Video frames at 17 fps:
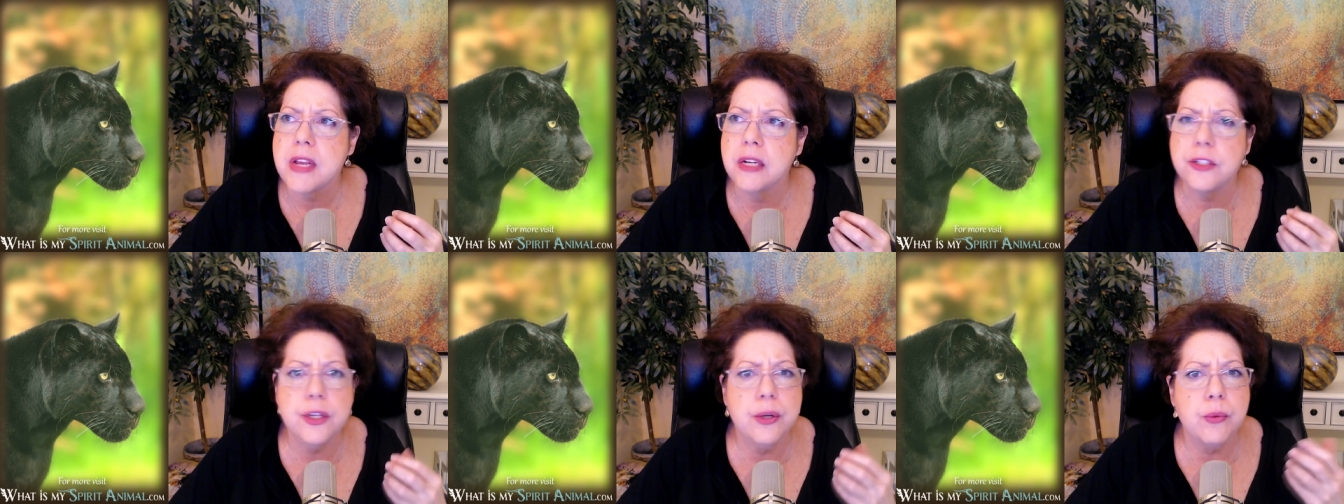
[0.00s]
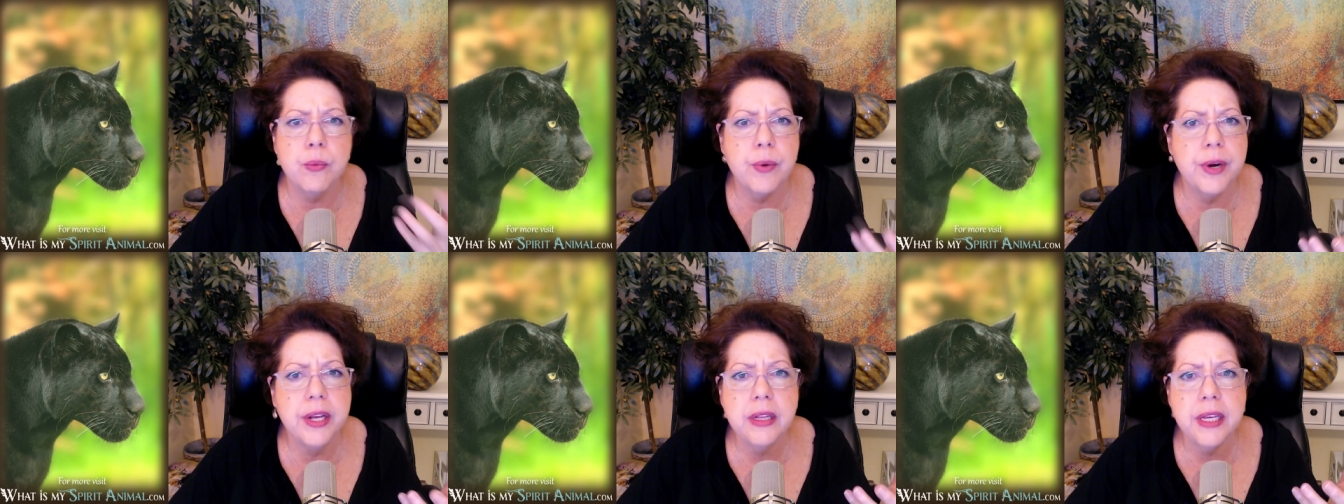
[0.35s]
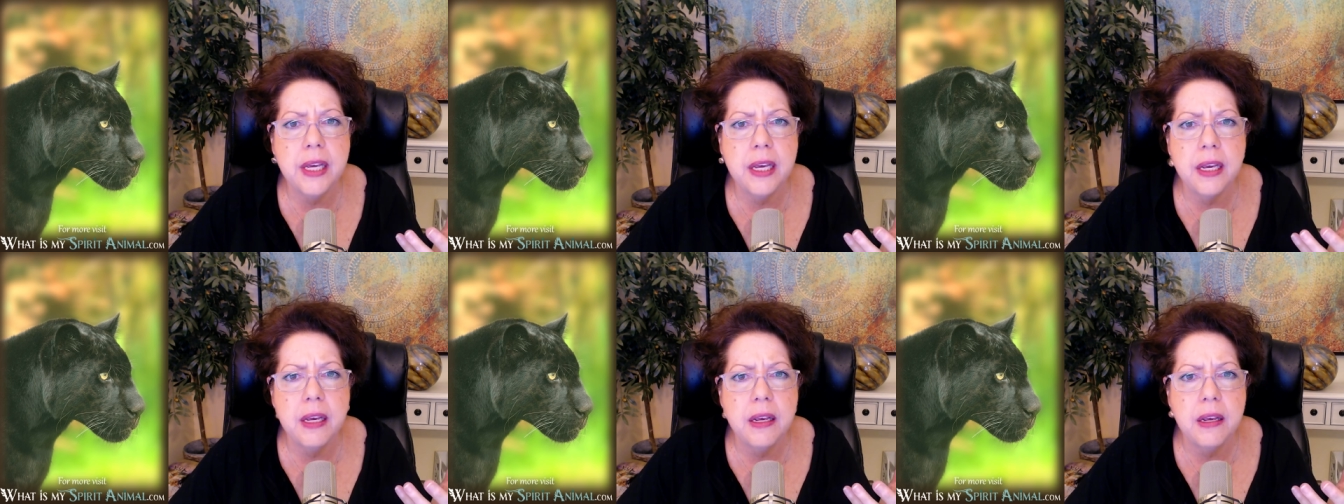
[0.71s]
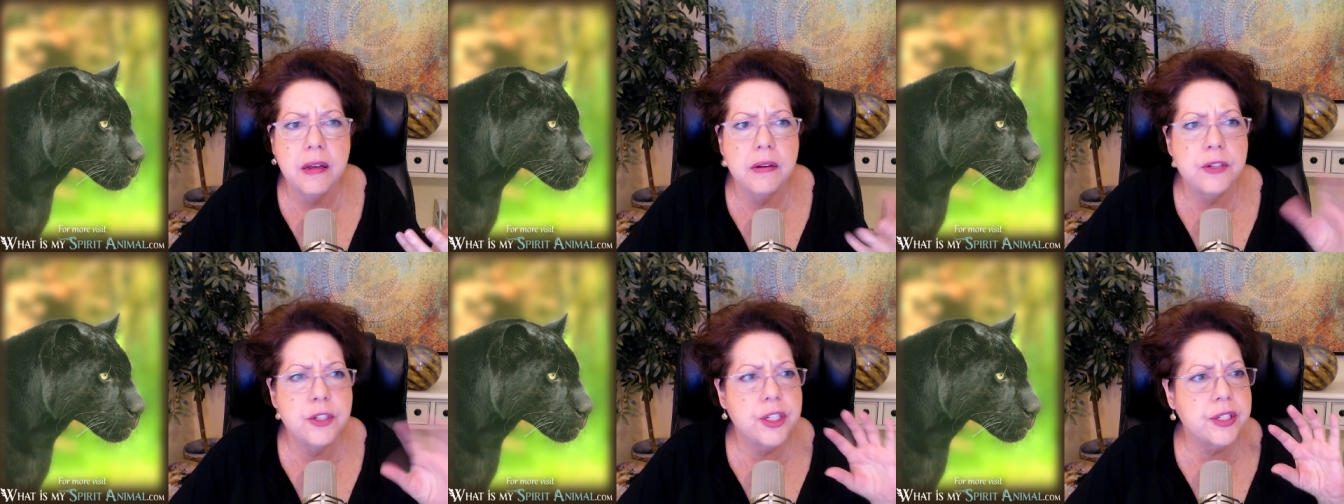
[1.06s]
to really
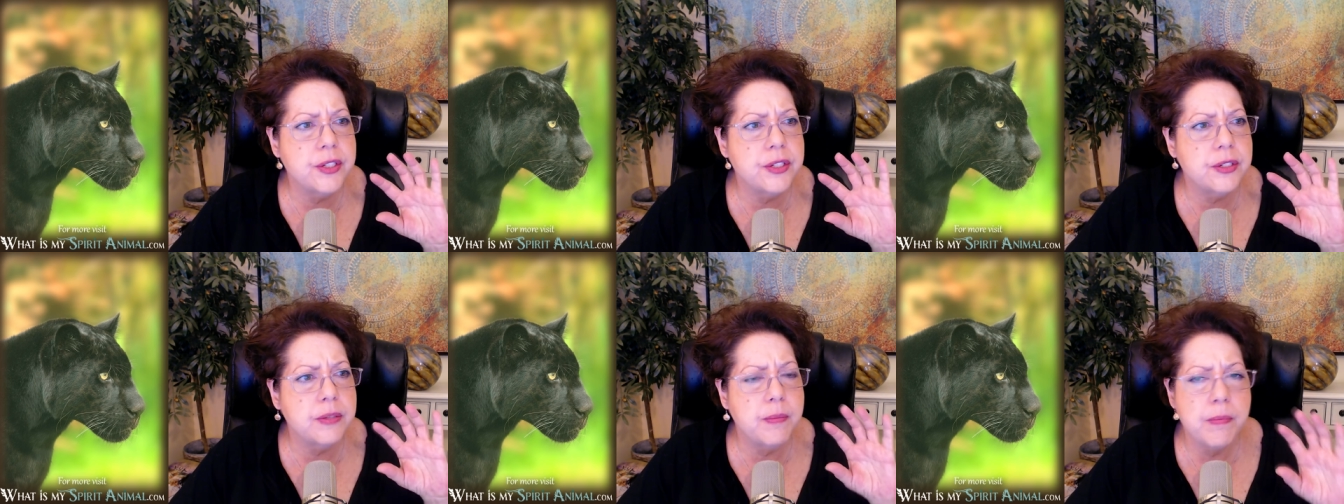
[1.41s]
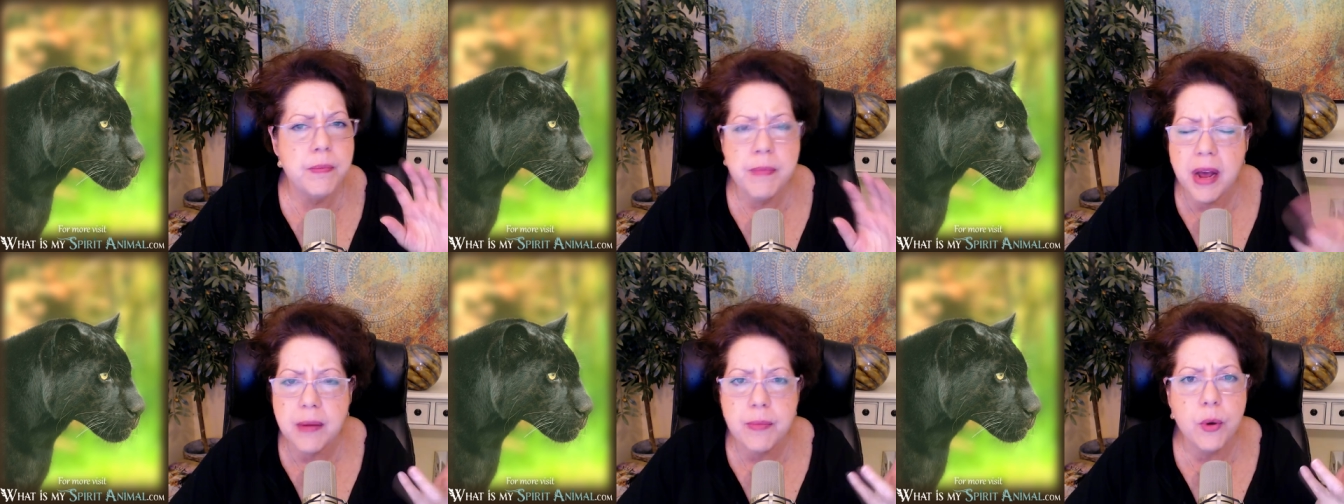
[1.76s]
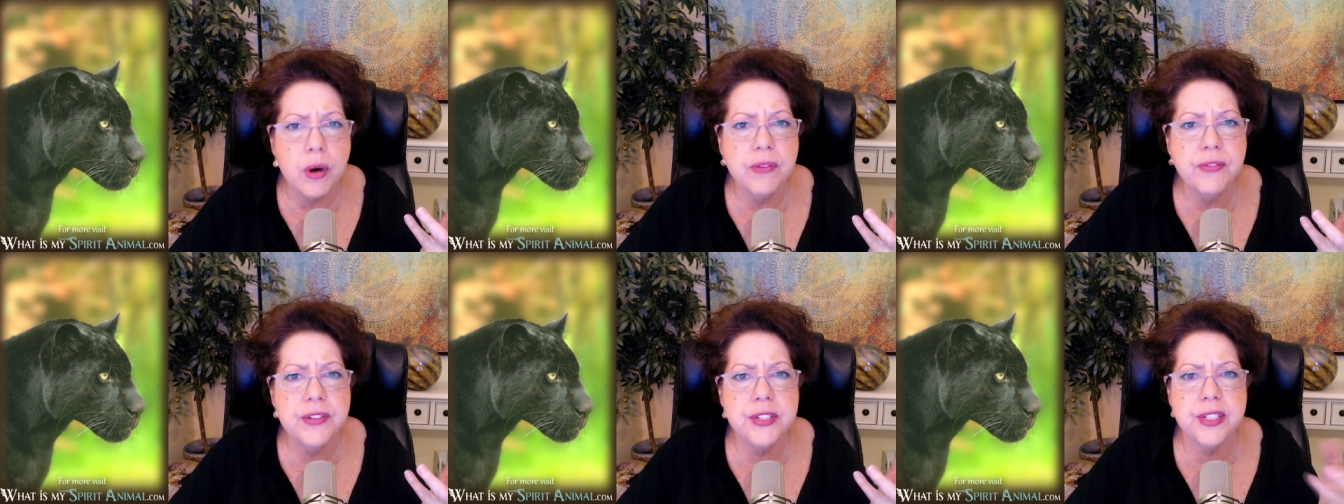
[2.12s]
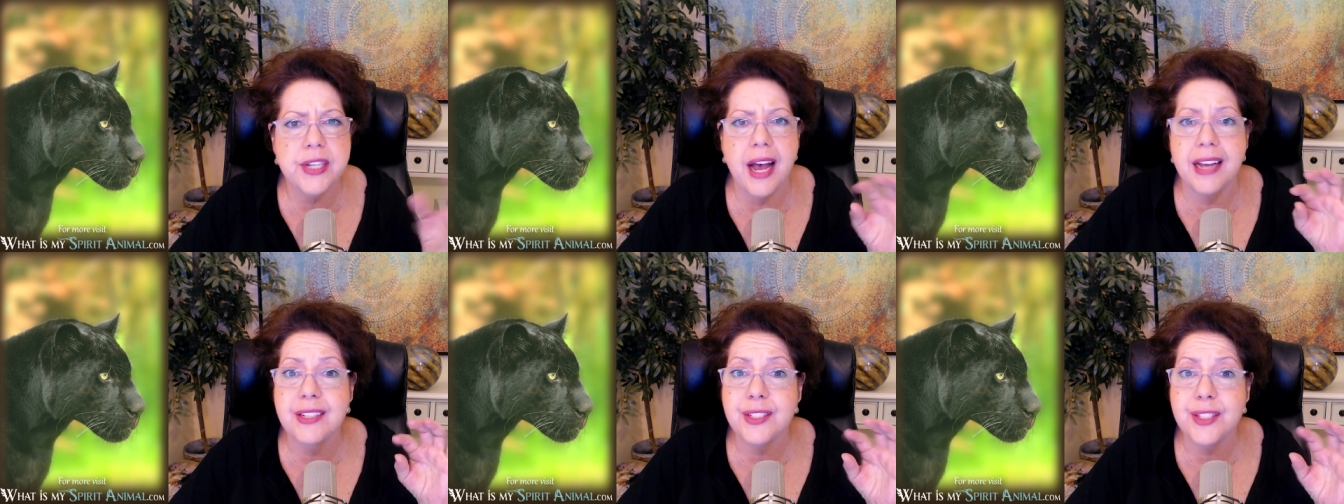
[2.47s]
just
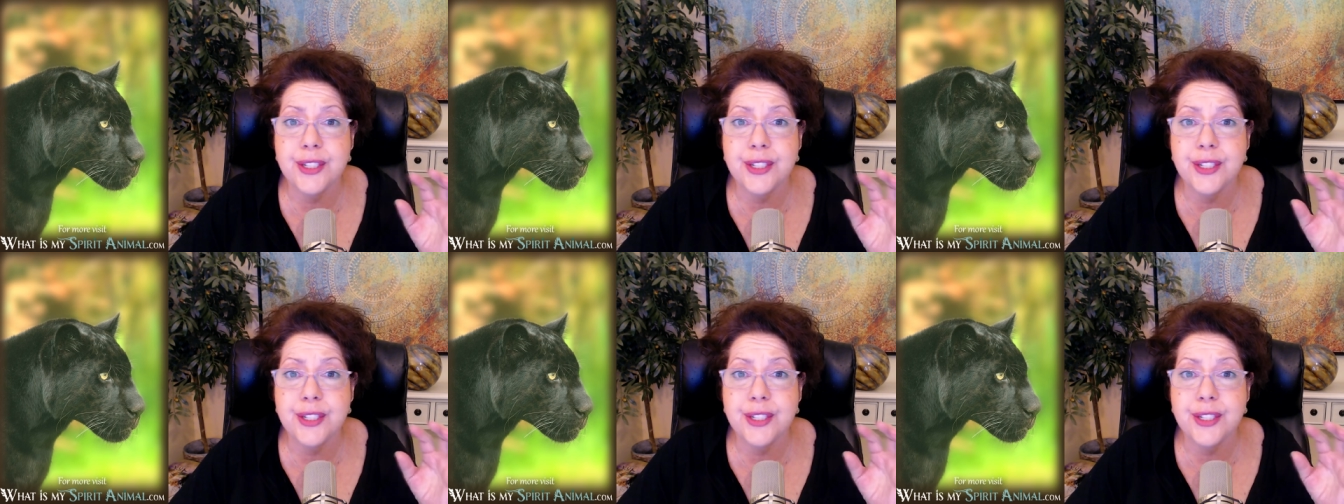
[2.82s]
metamorphosize,